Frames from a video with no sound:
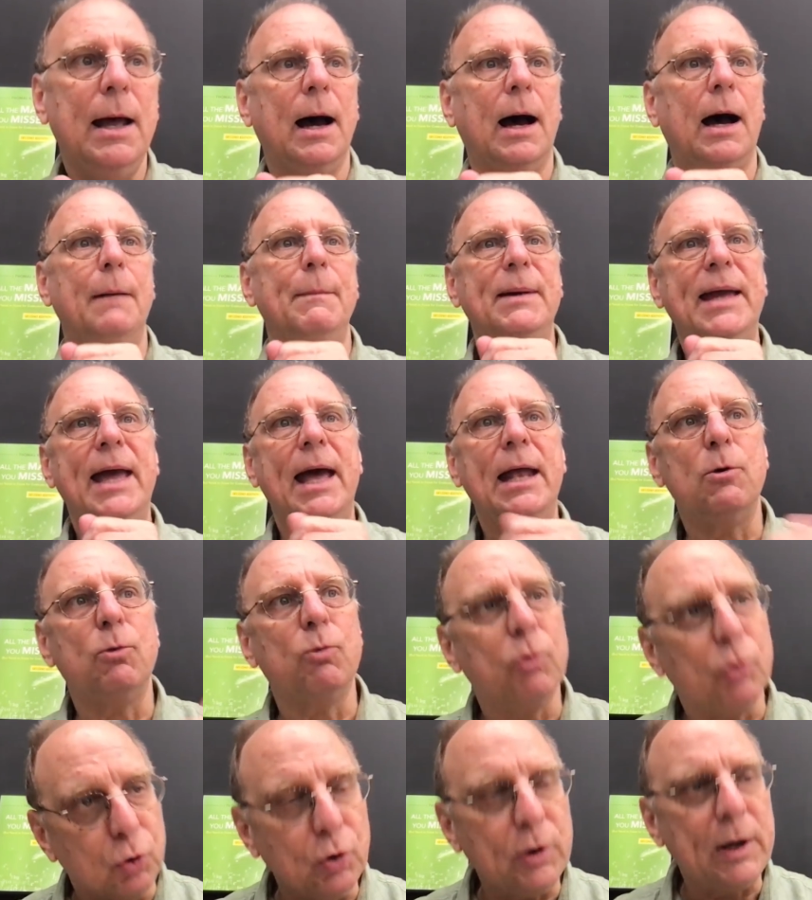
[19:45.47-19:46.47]
I began to
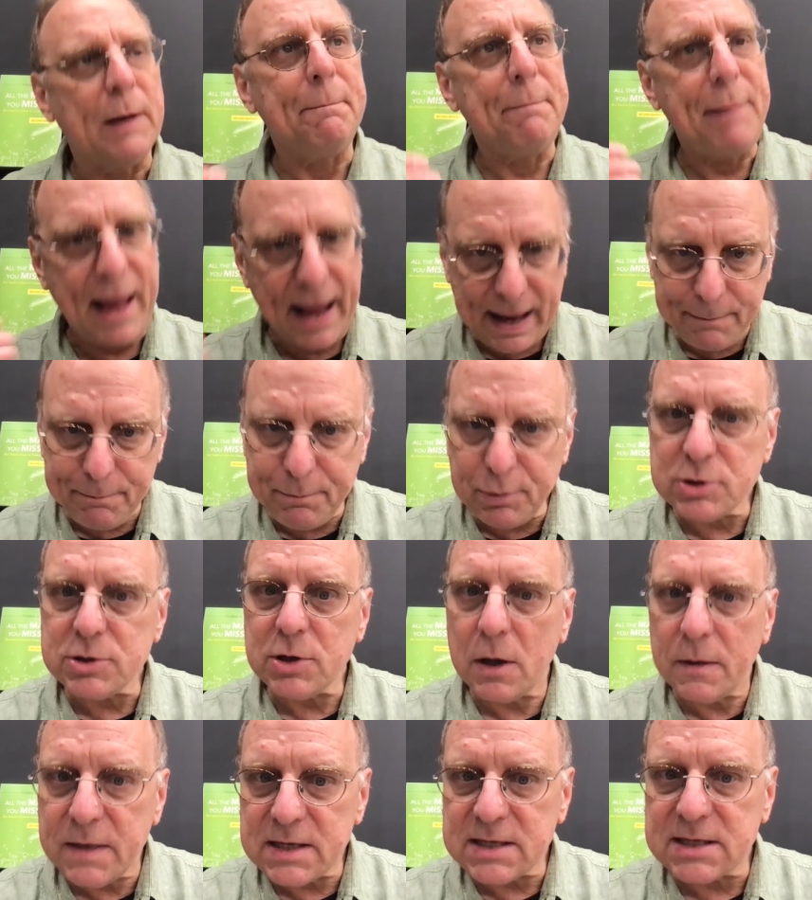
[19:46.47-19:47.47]
look at papers
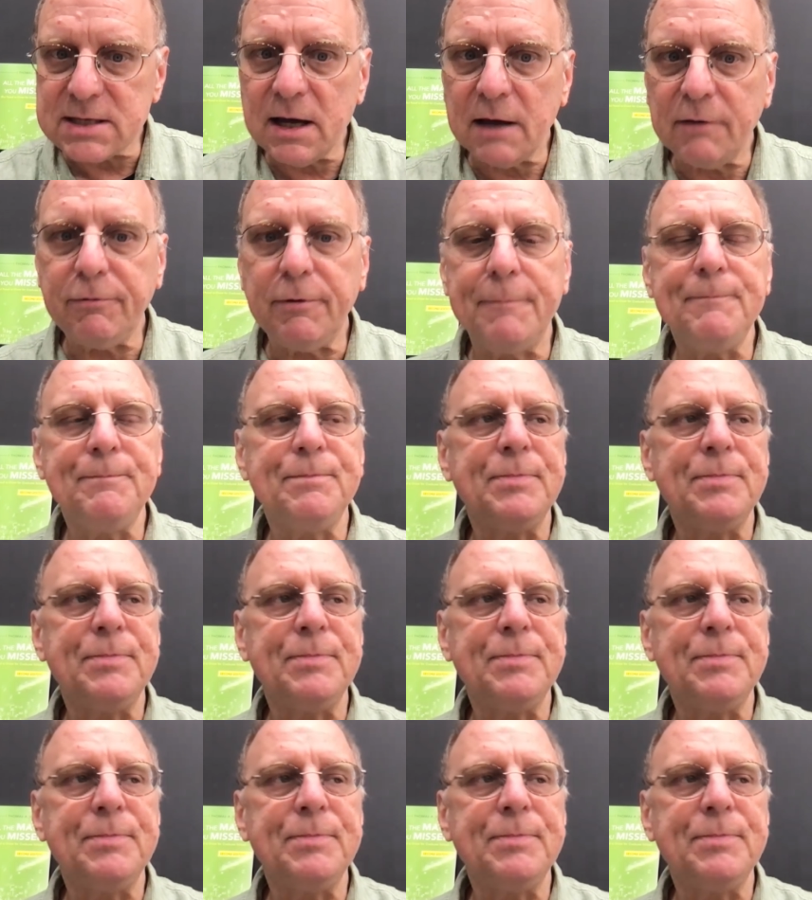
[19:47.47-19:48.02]
on this stuff.